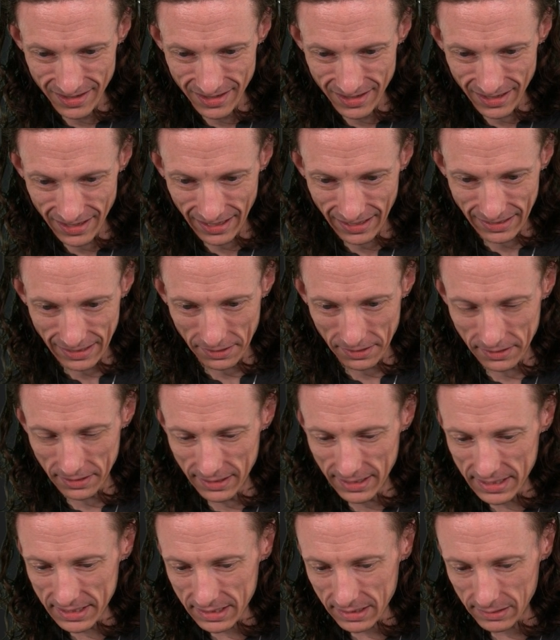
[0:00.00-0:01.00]
And now the
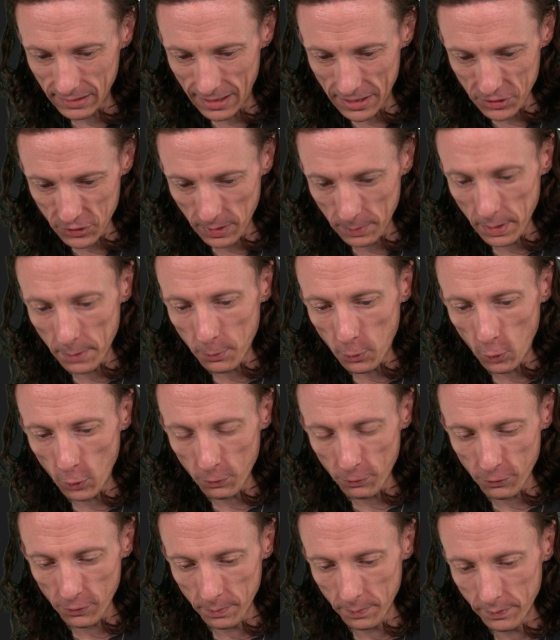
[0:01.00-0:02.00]
NIST glossary, I'm going to pull
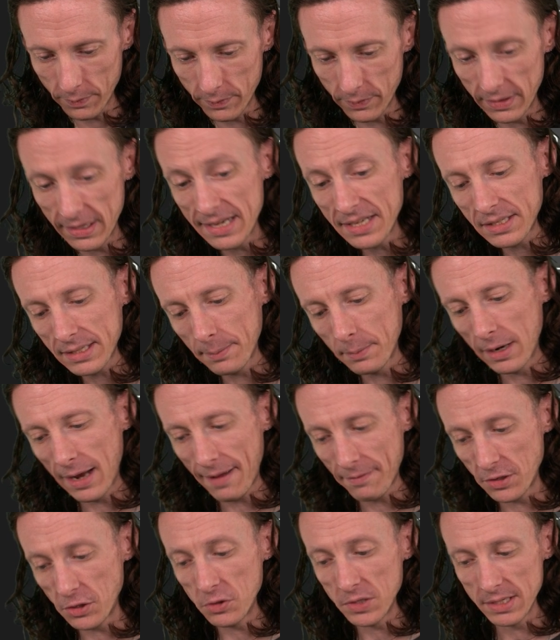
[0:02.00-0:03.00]
from this. I'm going to have
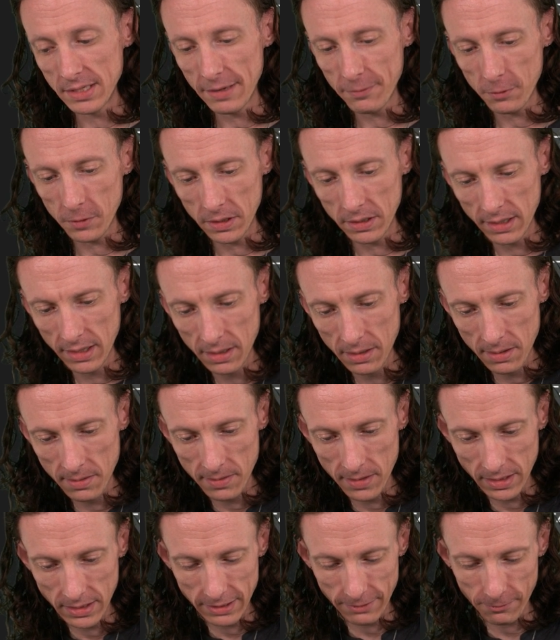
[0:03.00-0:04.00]
to use a different
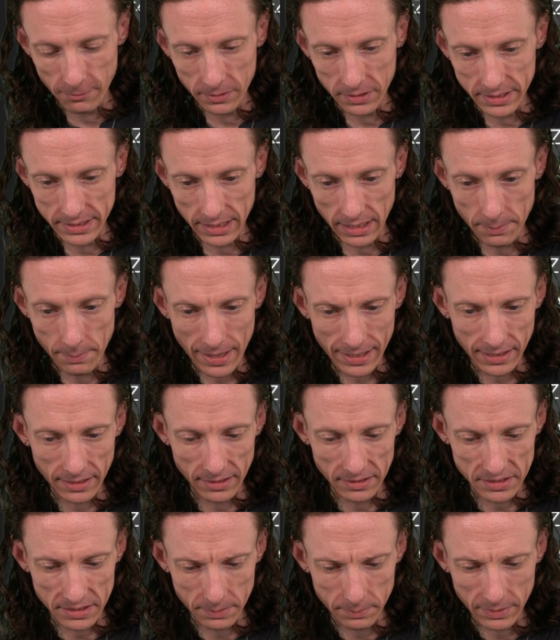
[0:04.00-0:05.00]

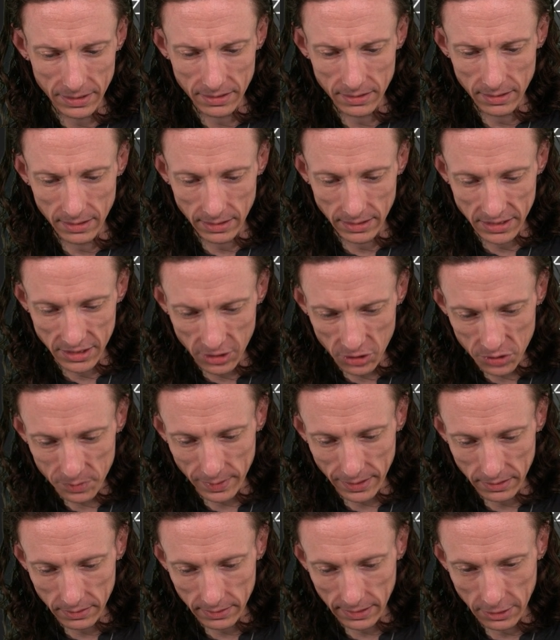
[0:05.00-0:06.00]
mechanism. Excuse
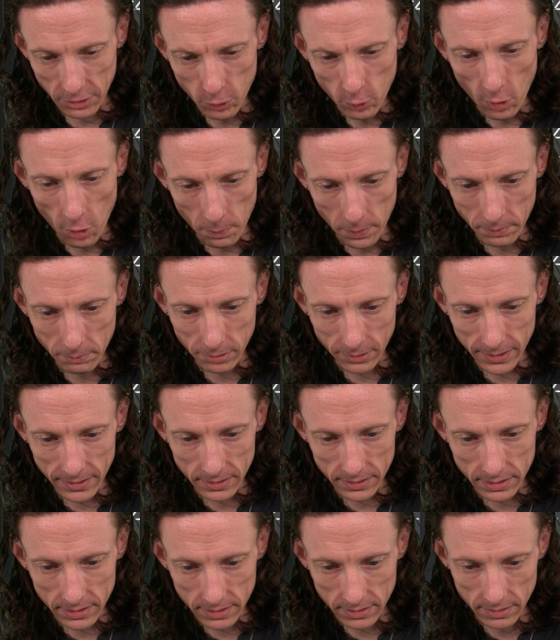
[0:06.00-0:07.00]
me, can you open
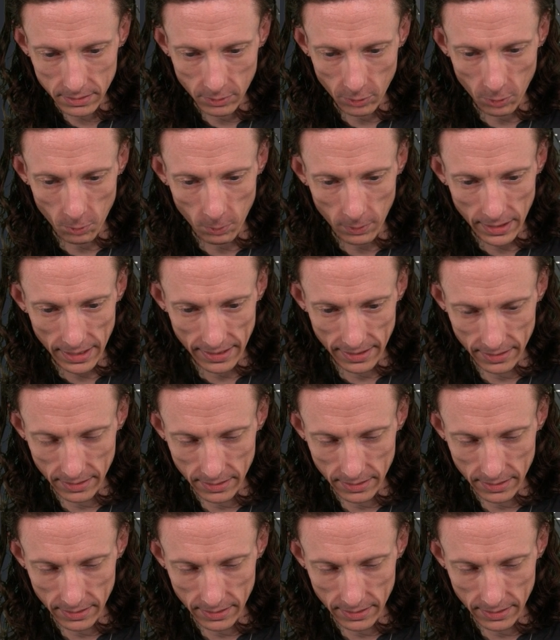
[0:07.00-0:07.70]
please? Or what?